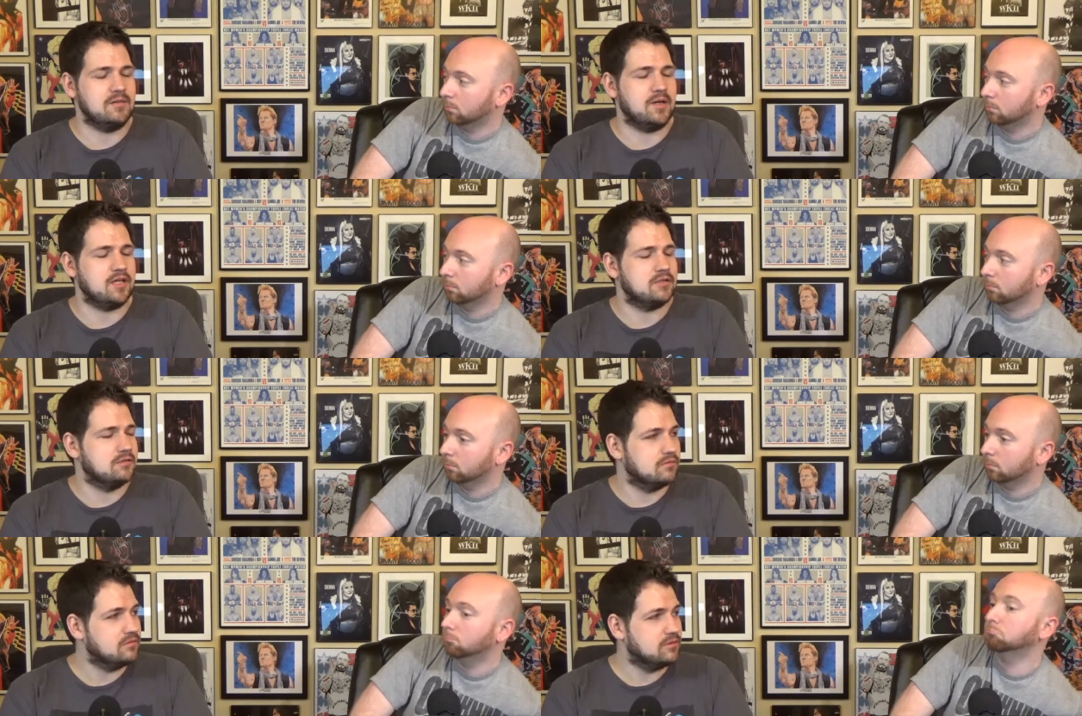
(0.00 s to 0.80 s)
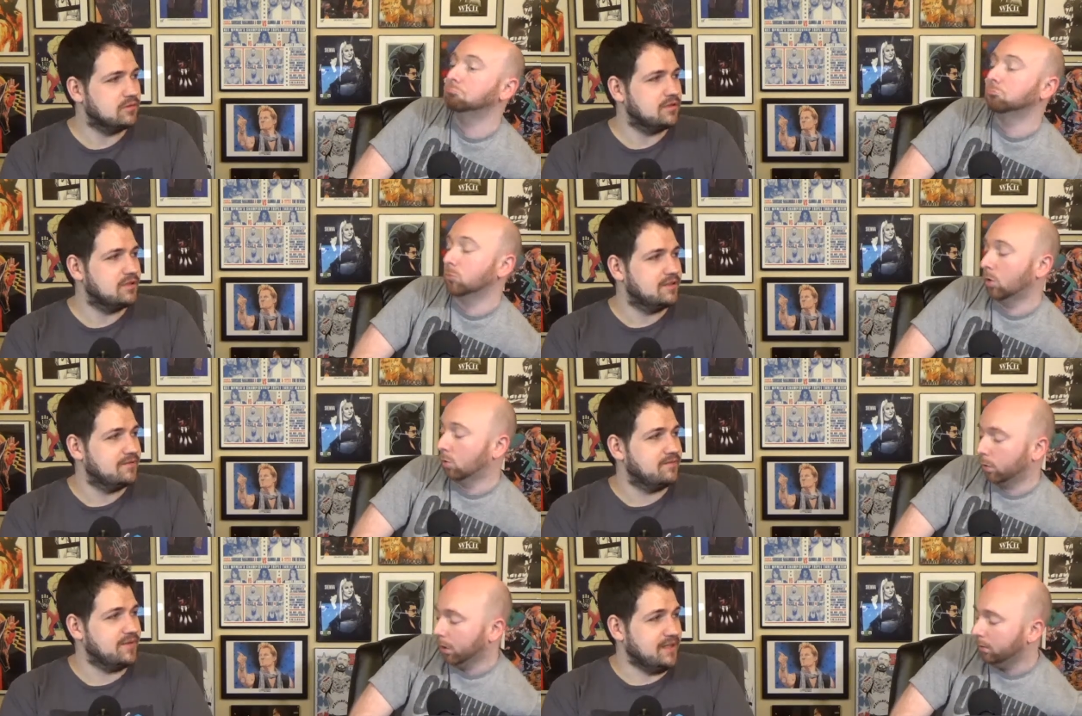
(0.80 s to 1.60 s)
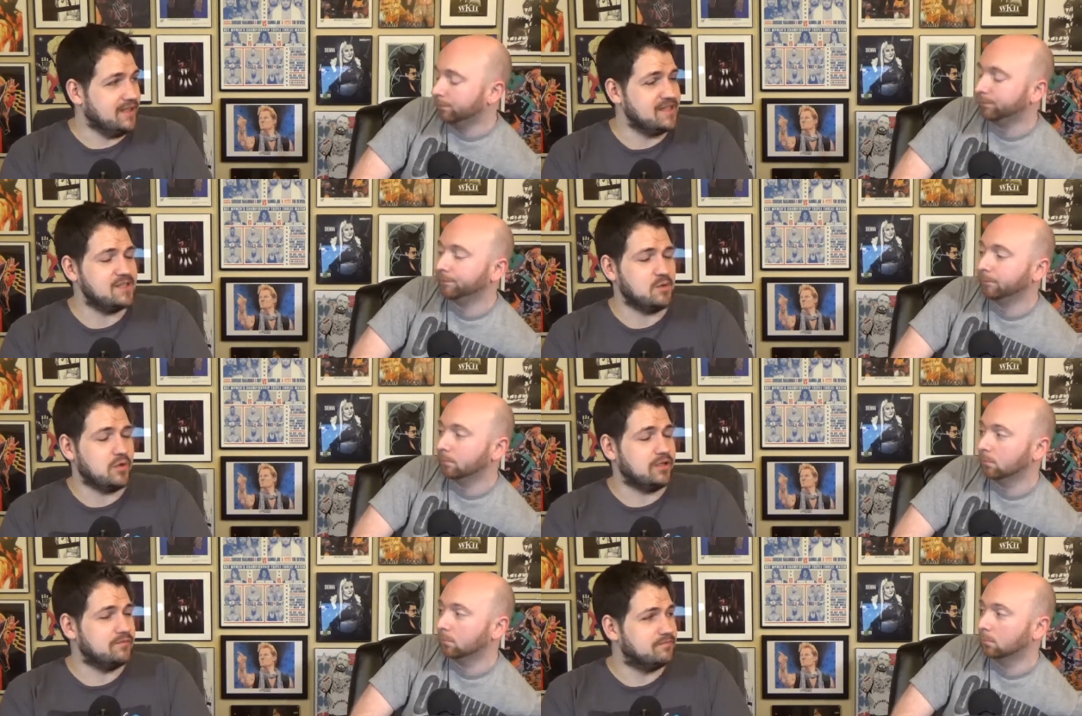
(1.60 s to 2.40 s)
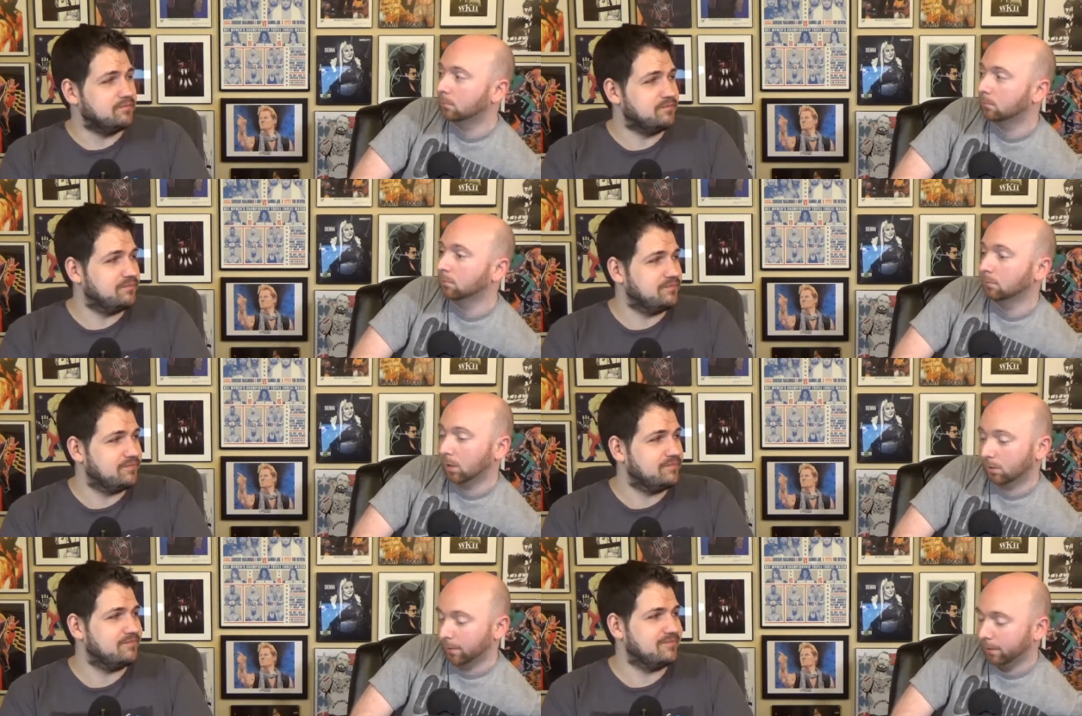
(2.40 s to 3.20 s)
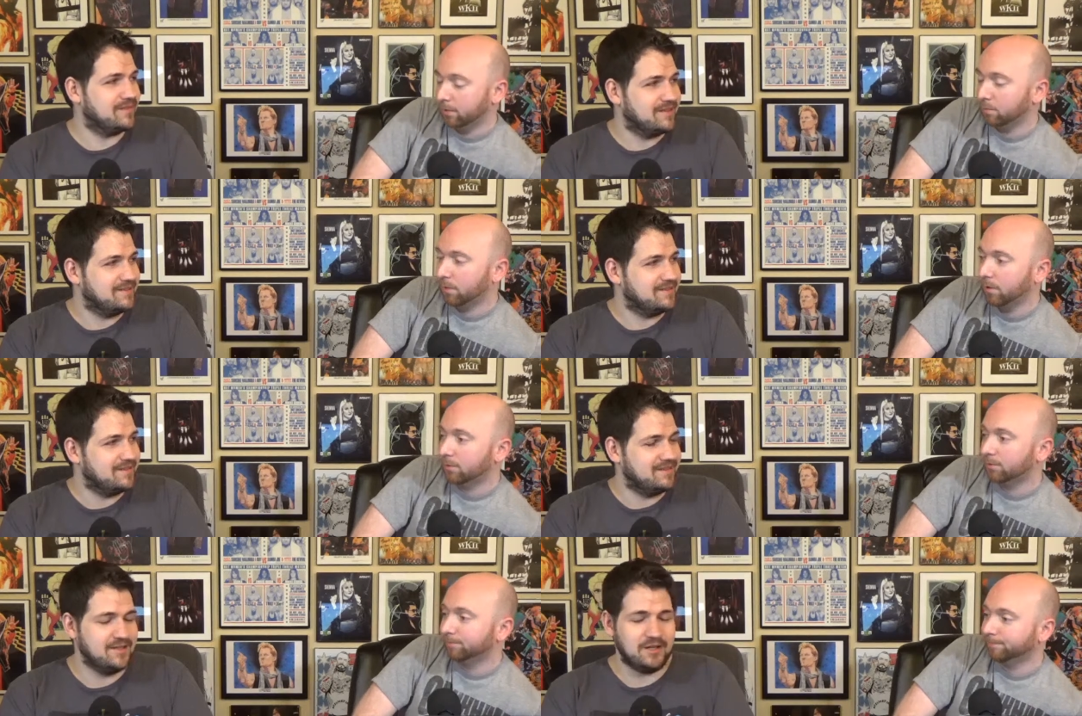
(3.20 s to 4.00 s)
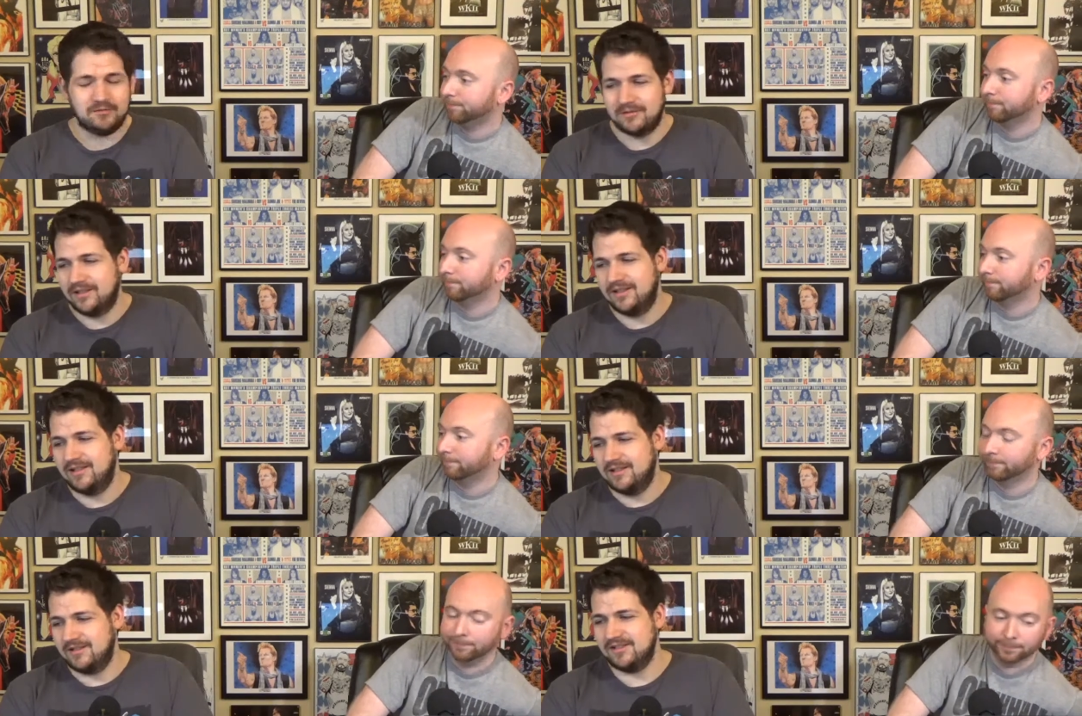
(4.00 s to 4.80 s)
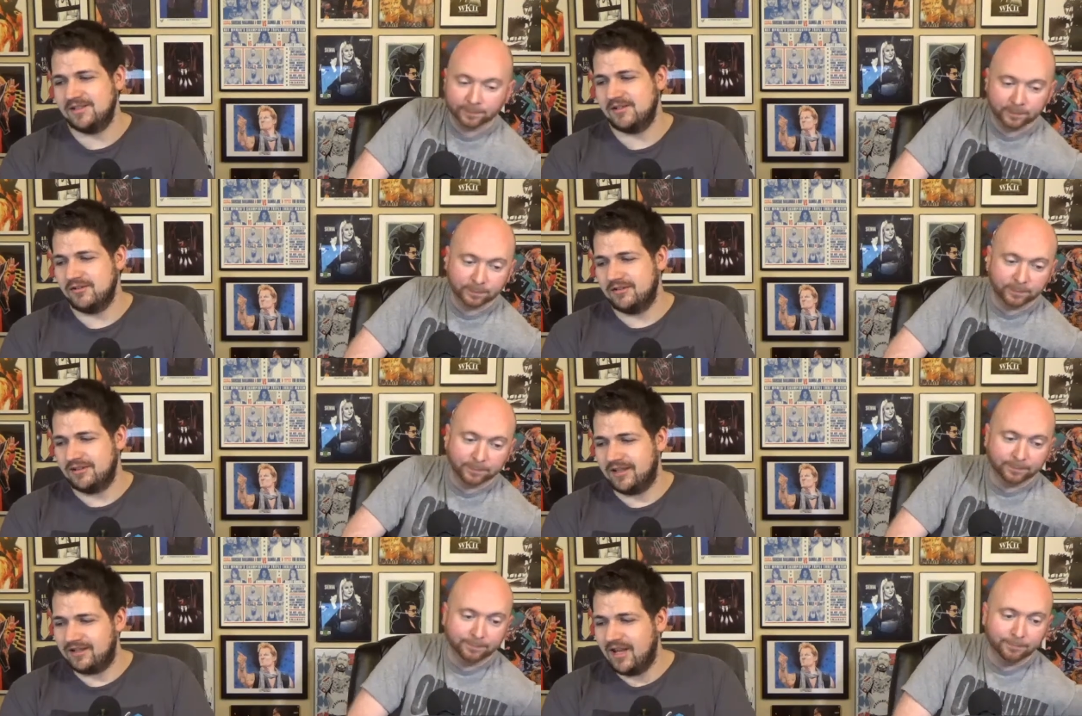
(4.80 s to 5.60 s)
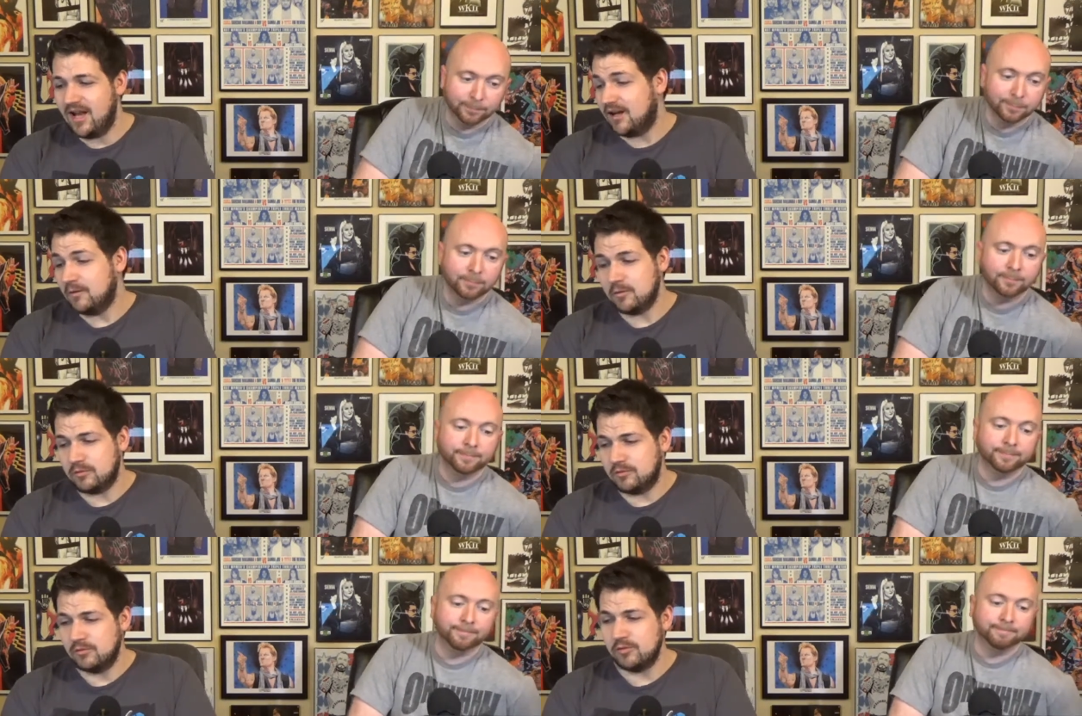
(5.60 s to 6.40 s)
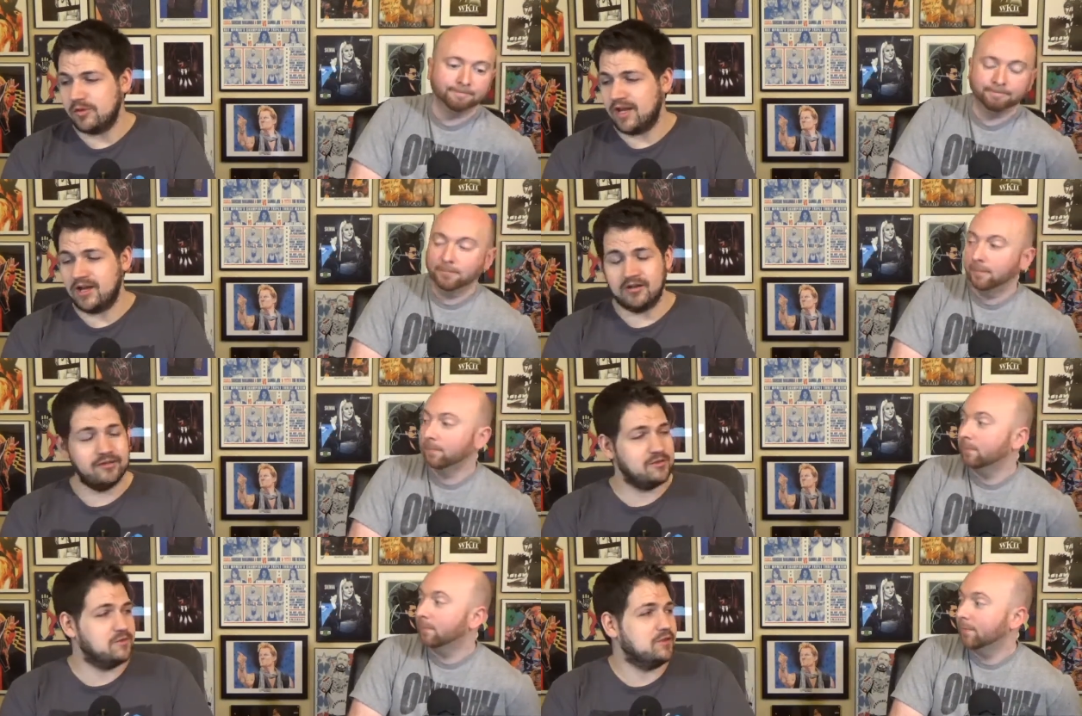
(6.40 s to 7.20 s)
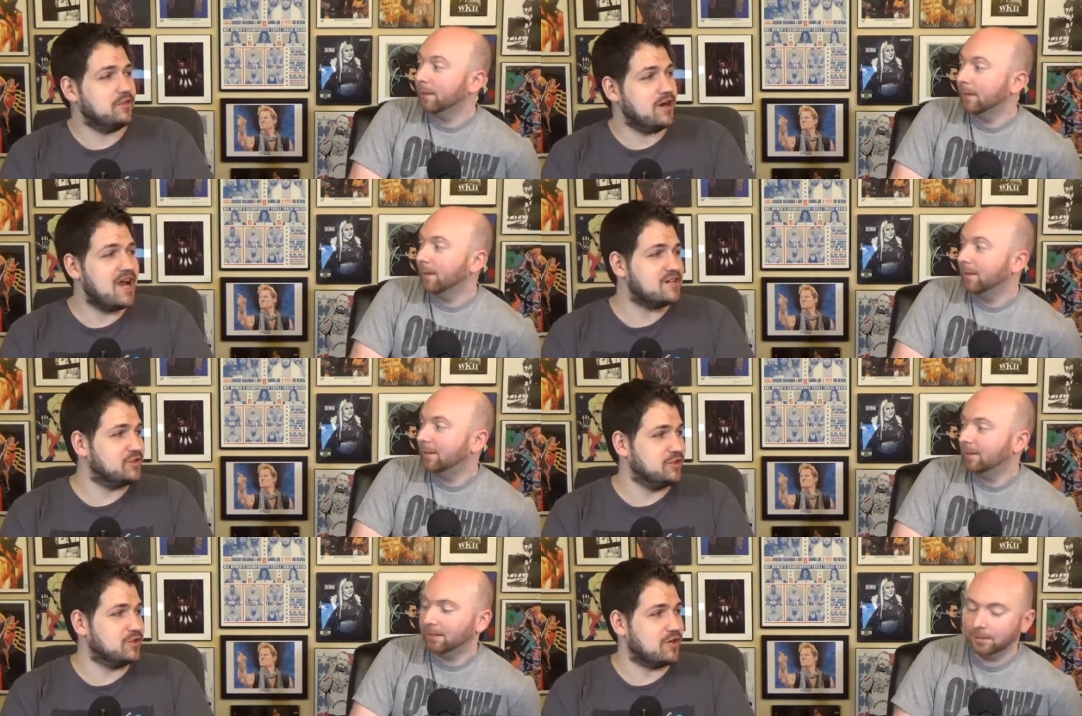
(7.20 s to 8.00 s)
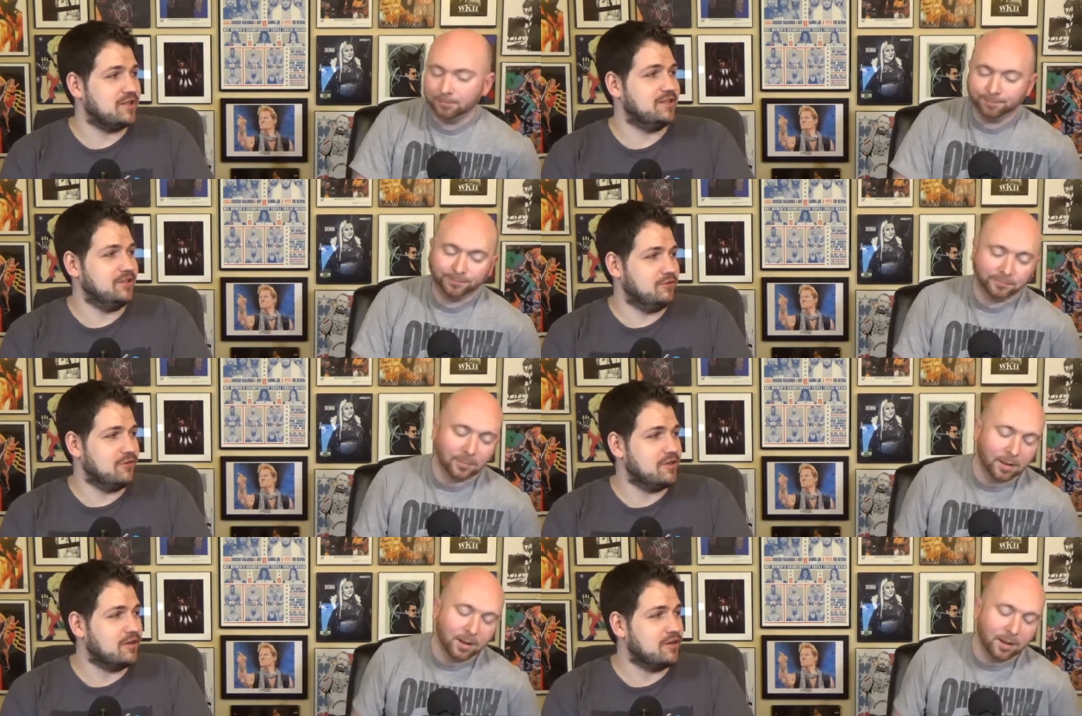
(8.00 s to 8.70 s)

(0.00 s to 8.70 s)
Speaker 1: in a match. Okay. Lacey won. Not a surprise. No considering that oh, who the hell knows what they're actually trying to do with